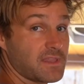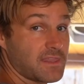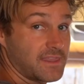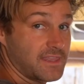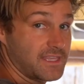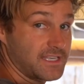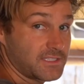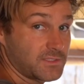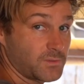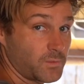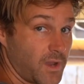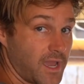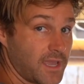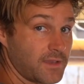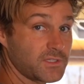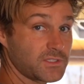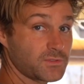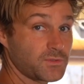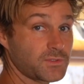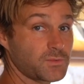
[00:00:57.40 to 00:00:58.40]
this way,
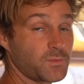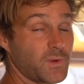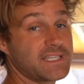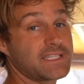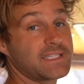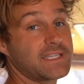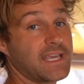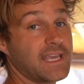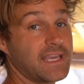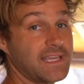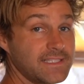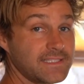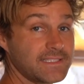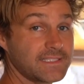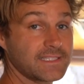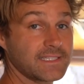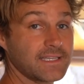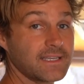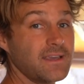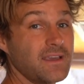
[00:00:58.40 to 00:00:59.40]
which was west to
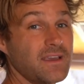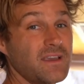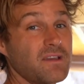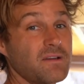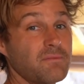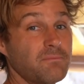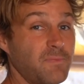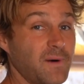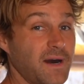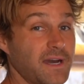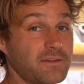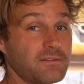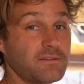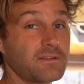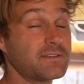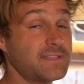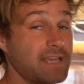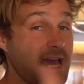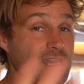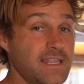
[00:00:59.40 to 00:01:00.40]
east, but
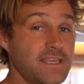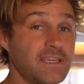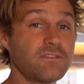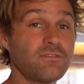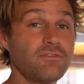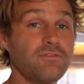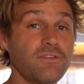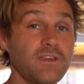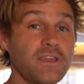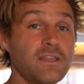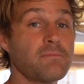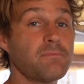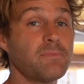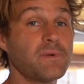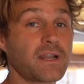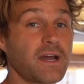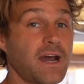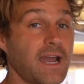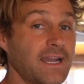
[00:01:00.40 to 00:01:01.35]
Dani can fit, but I